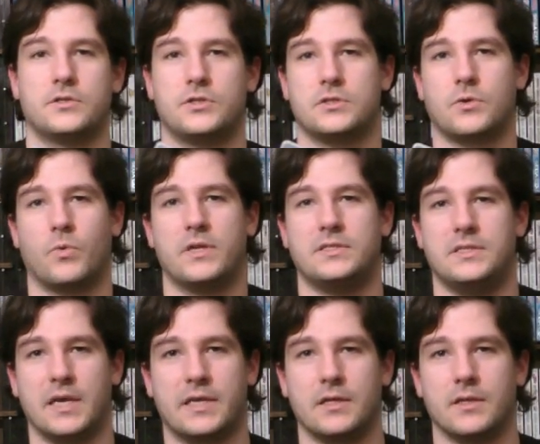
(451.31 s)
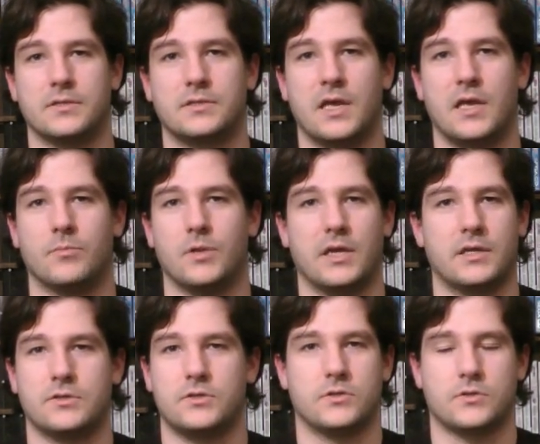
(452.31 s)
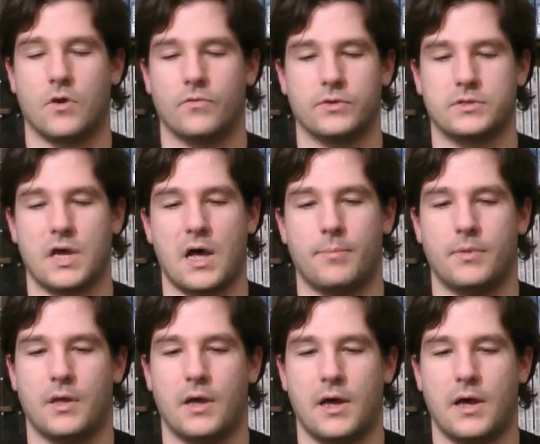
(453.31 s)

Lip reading: it's just a ridiculous game. Like, it's just over the top.